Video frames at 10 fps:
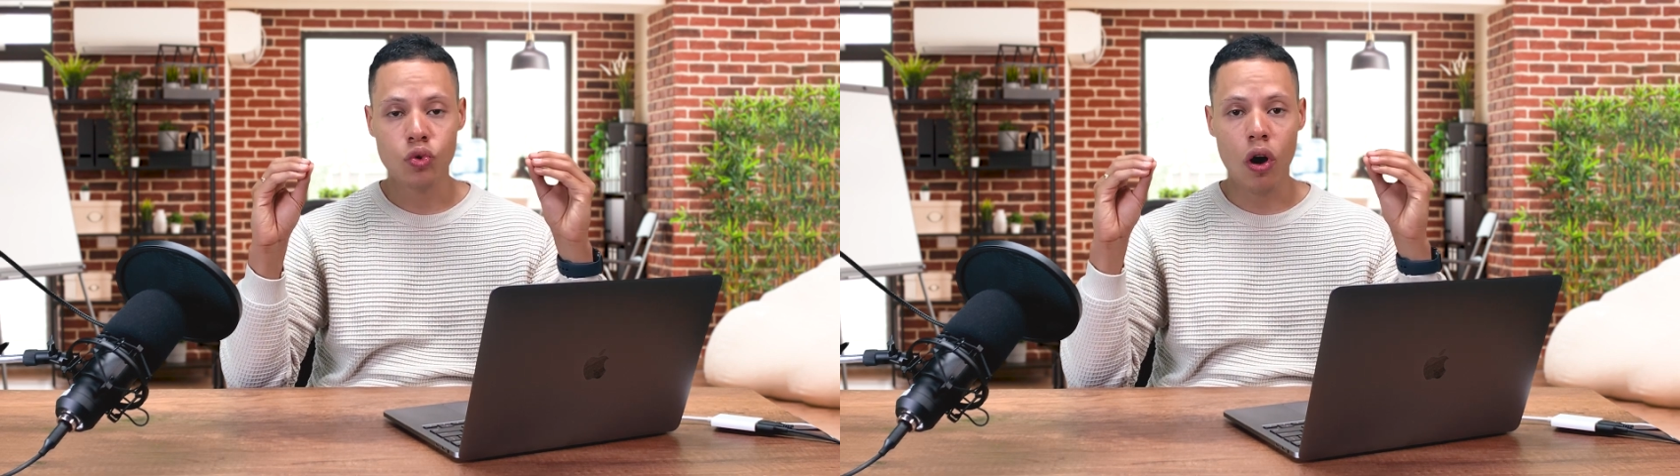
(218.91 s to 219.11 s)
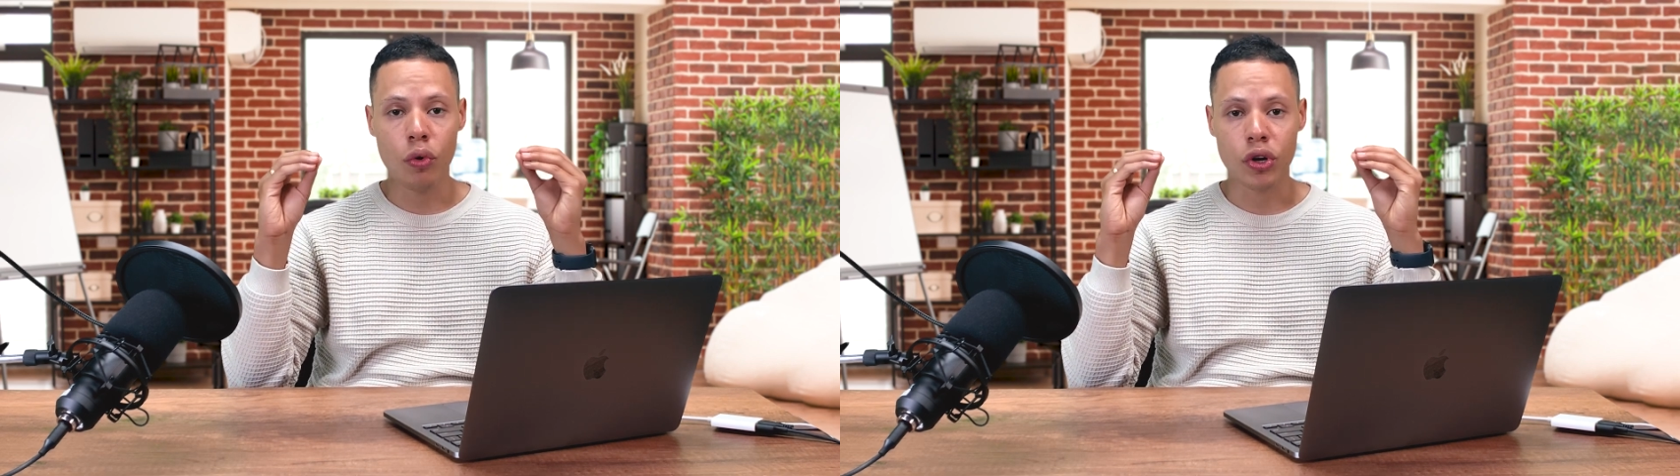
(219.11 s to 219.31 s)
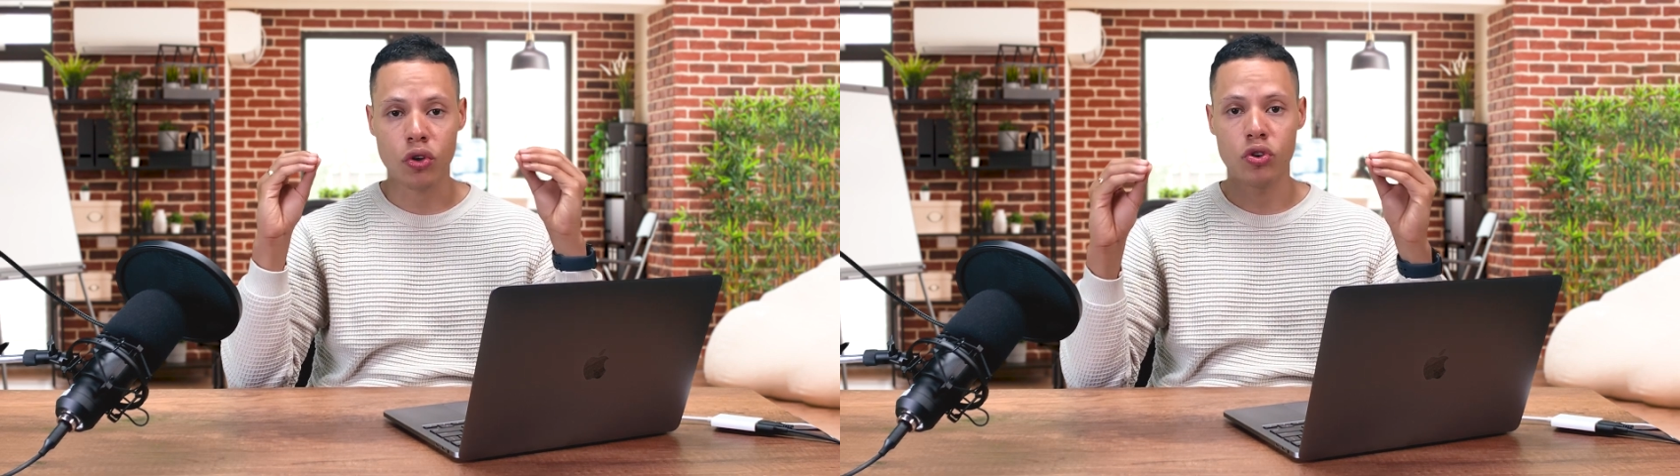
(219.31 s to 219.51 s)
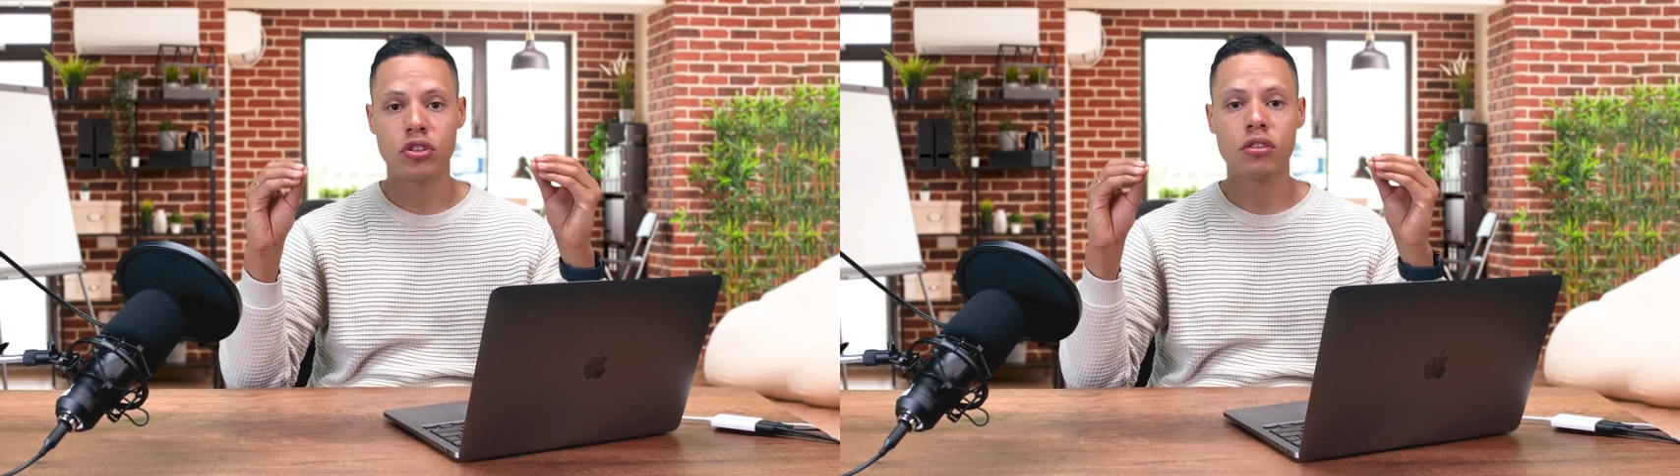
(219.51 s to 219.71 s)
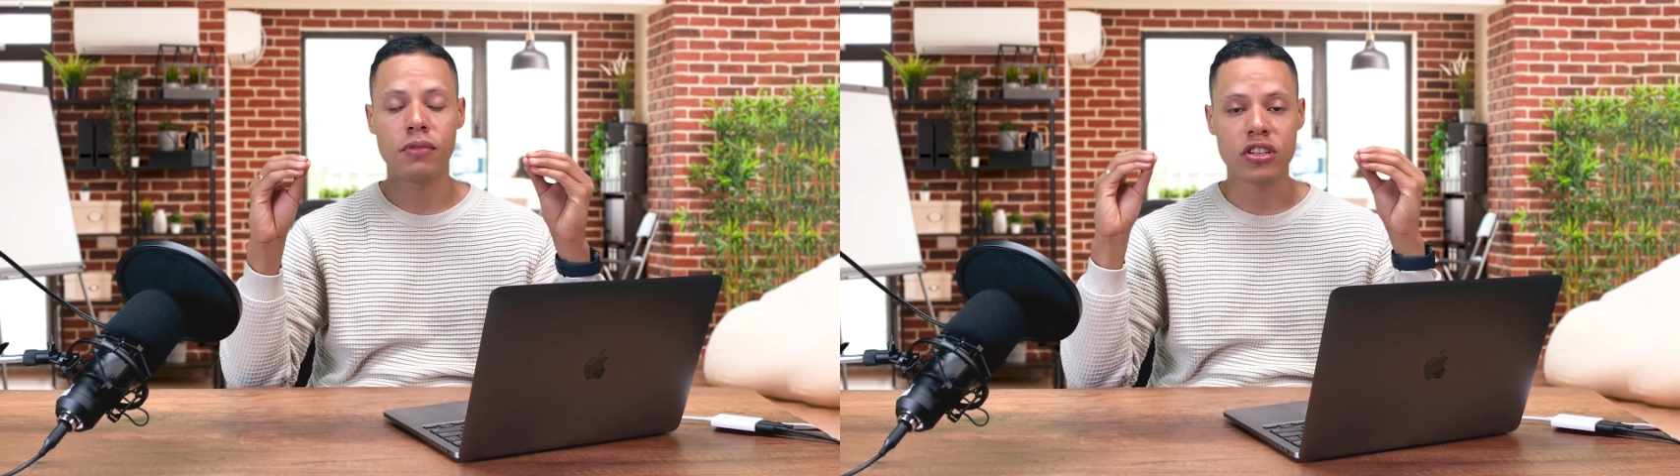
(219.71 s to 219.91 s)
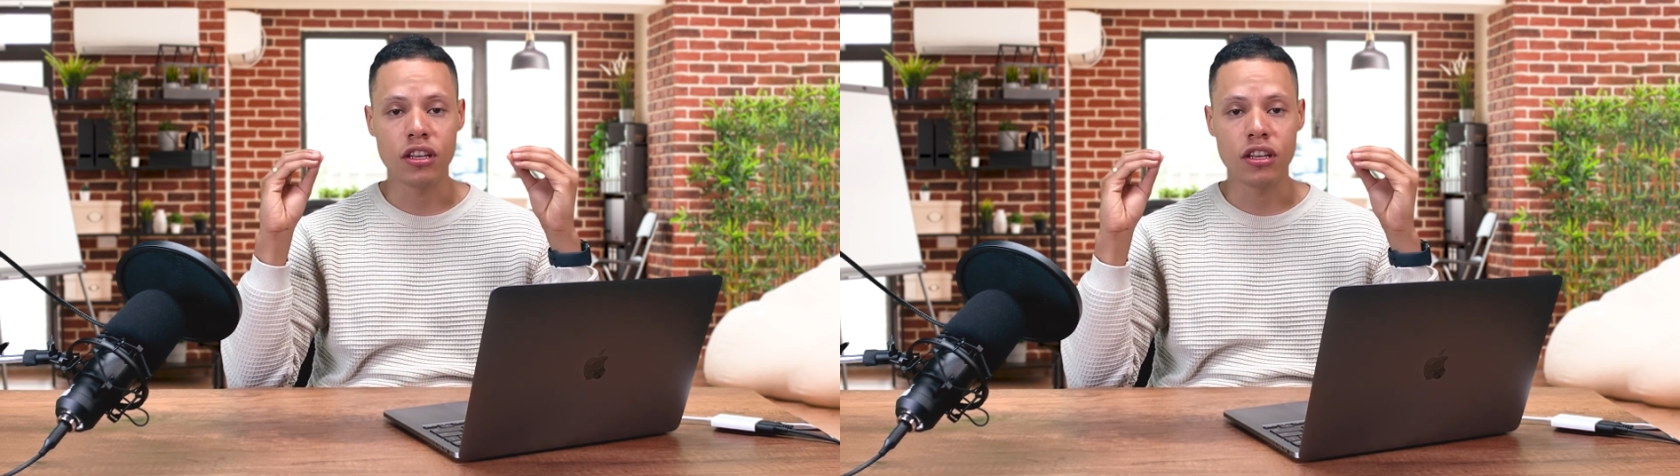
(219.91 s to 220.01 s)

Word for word: to our customers